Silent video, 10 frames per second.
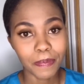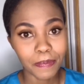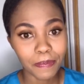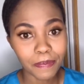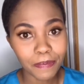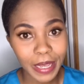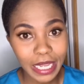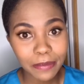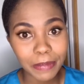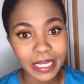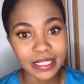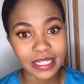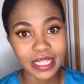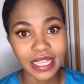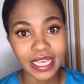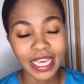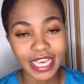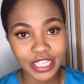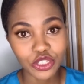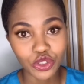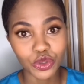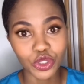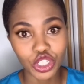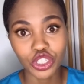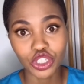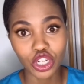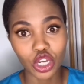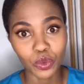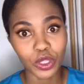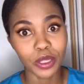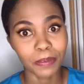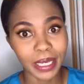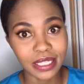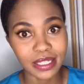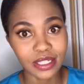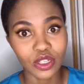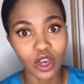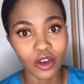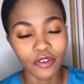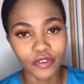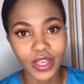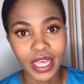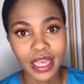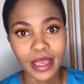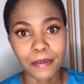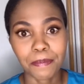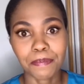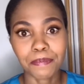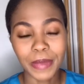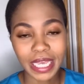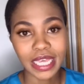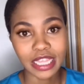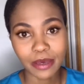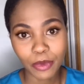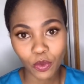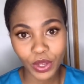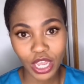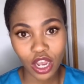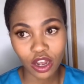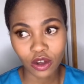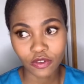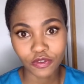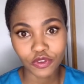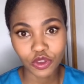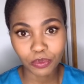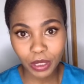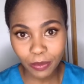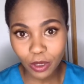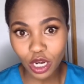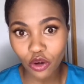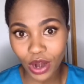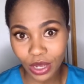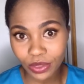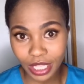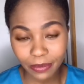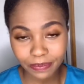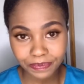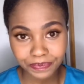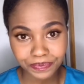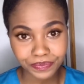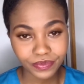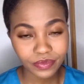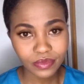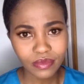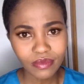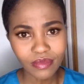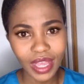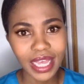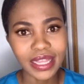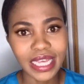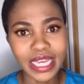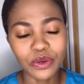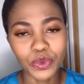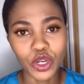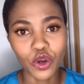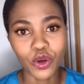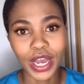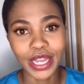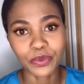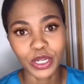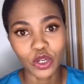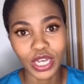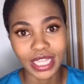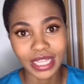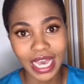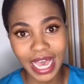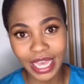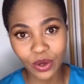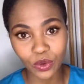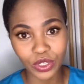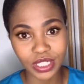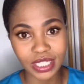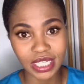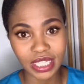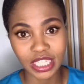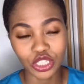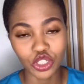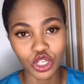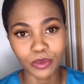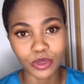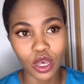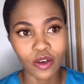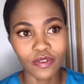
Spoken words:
main basic thing is to just start with the basics of making them aware of the people around them. And then we go and we look at the higher order skill in terms of,